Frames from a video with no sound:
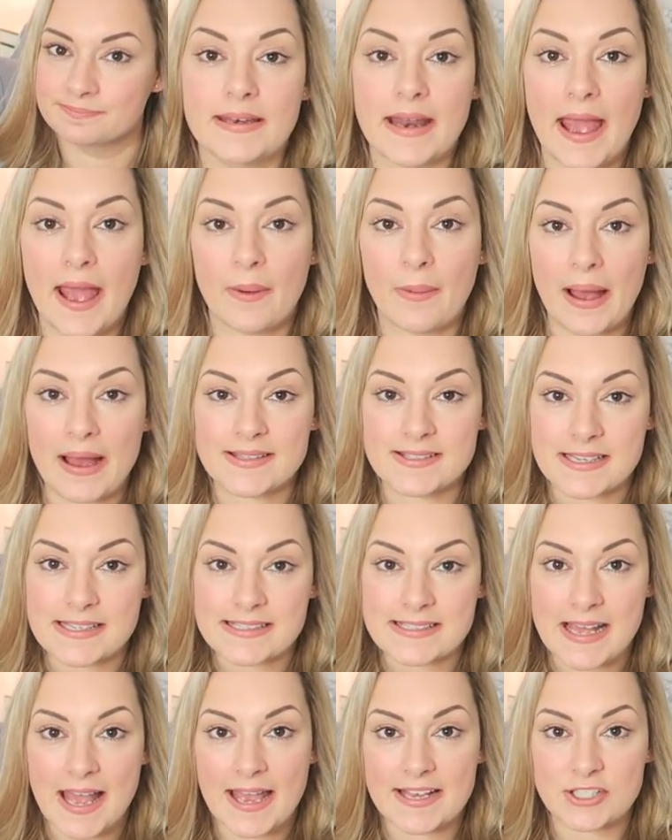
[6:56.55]
now, as I
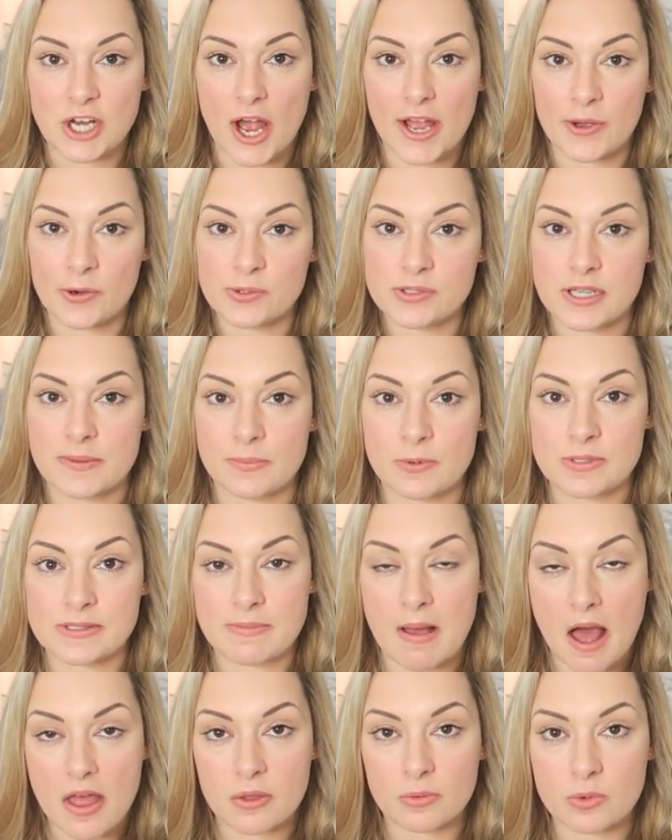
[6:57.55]
said, I also bought
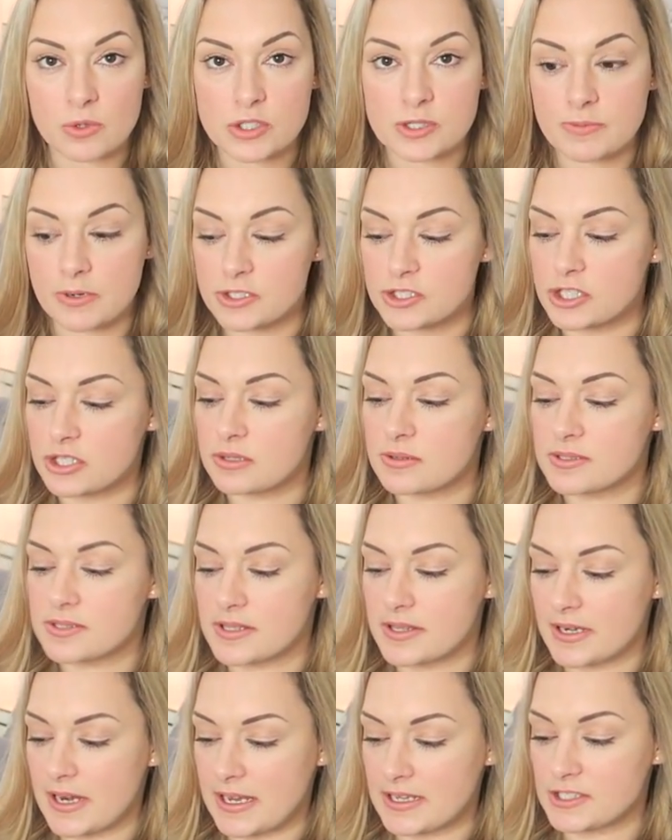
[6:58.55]
some other water
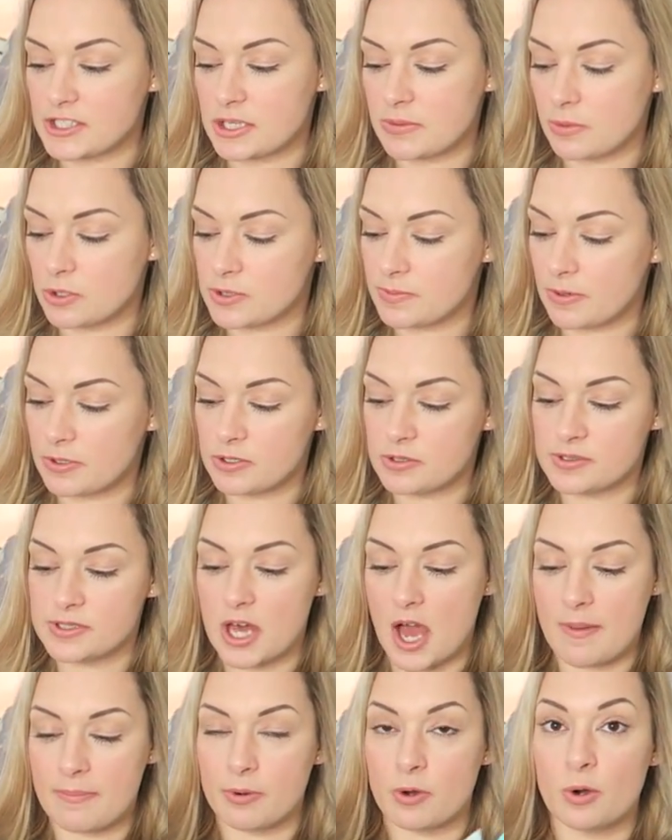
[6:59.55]
bottles. So the next two water bottles
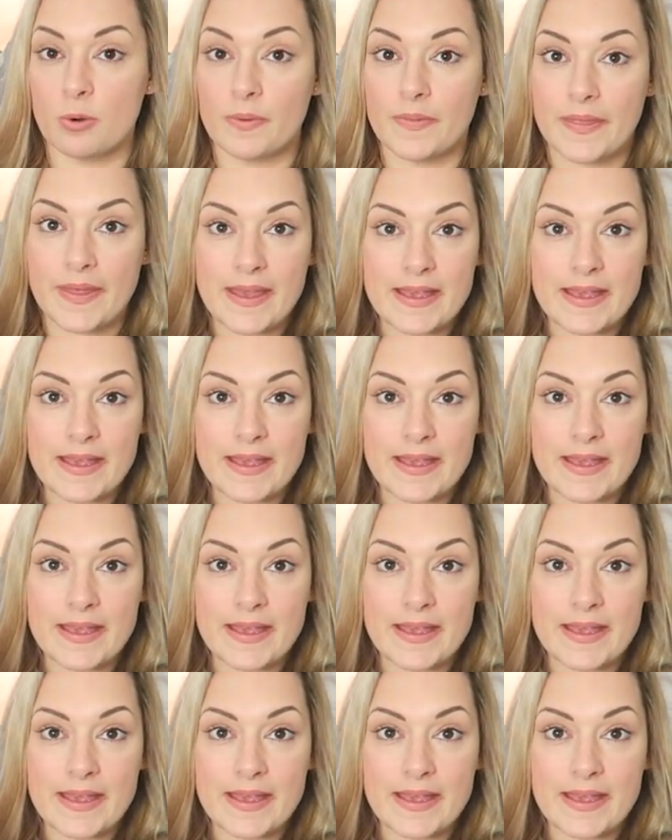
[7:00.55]
that I bought were